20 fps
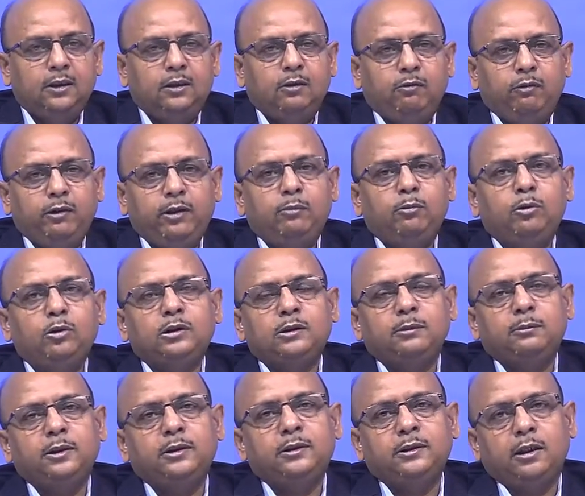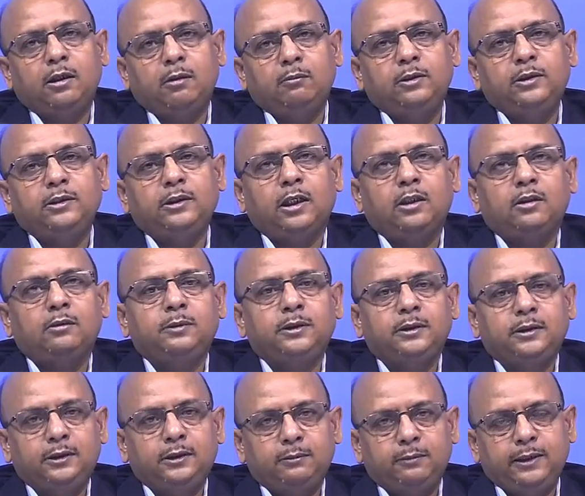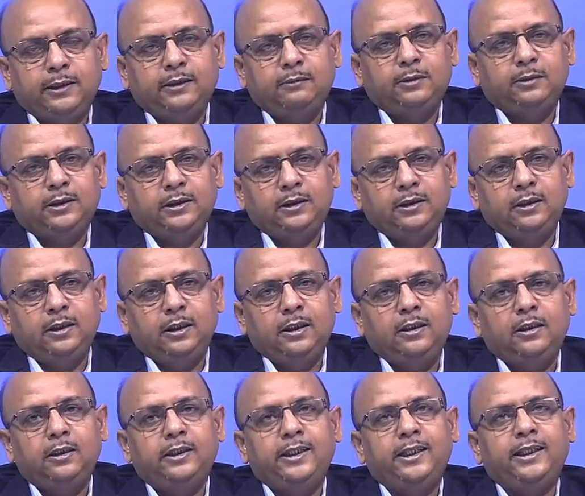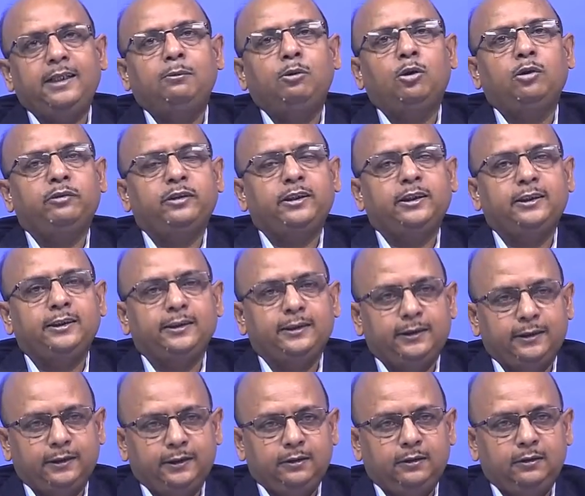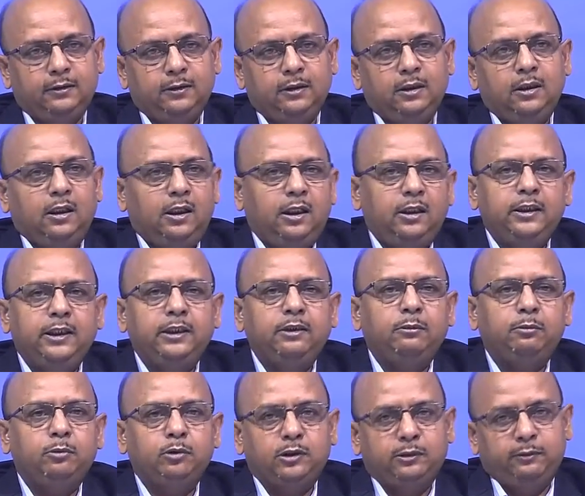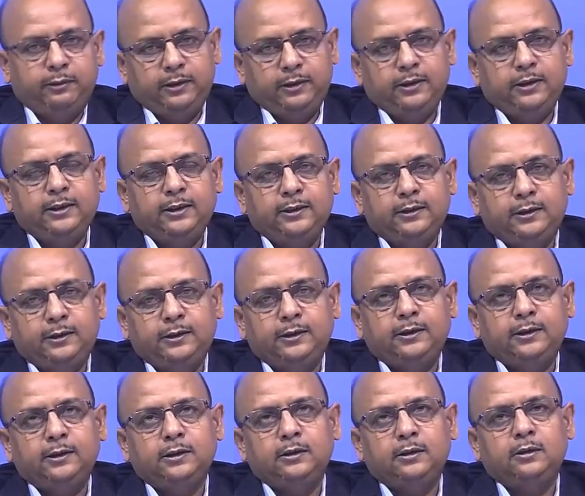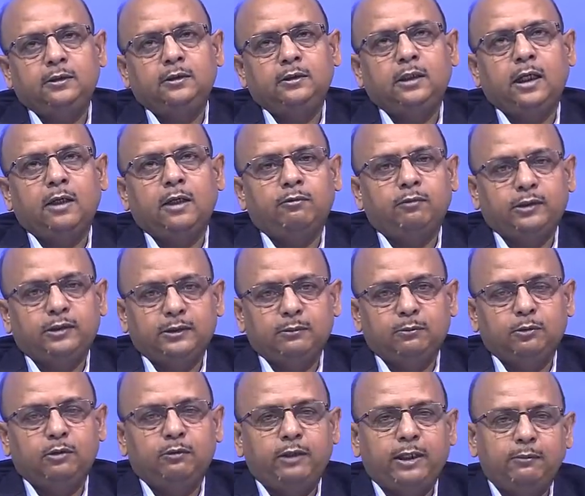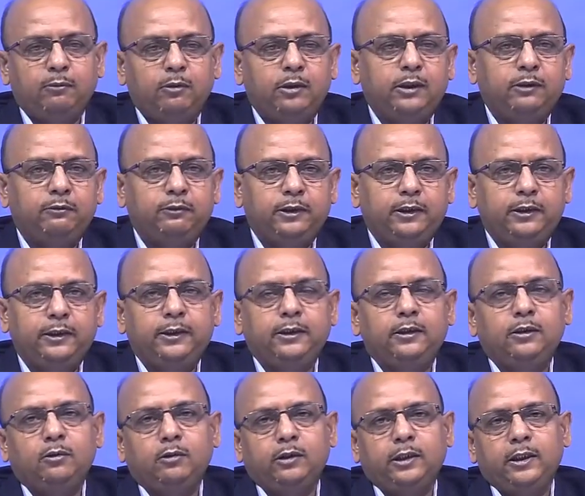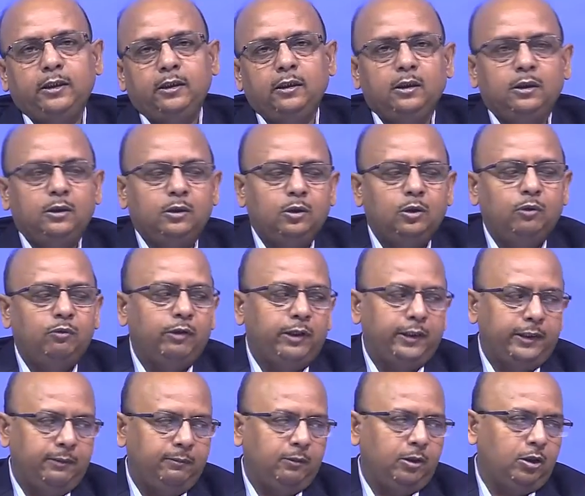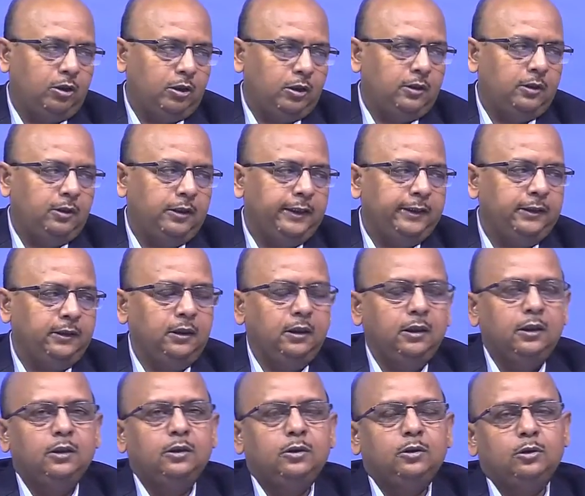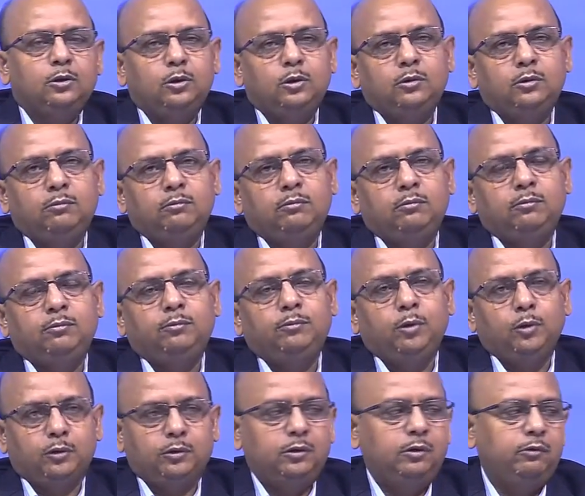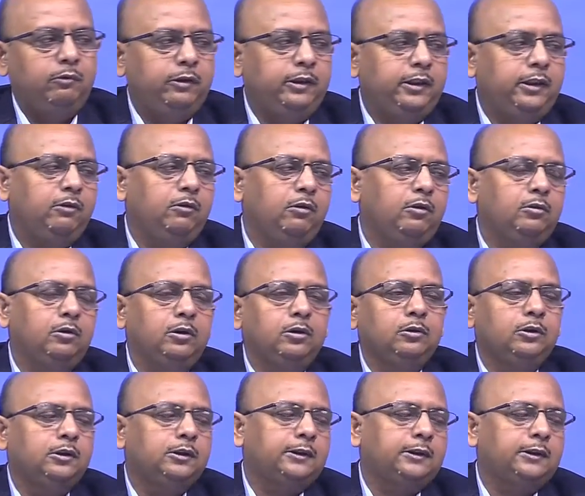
where most of the job is automated by the machine and they come out with the decision, and then you have to see whether these decisions are feasible, viable, and whether you can go for them or not, right. So, both whether you are going to use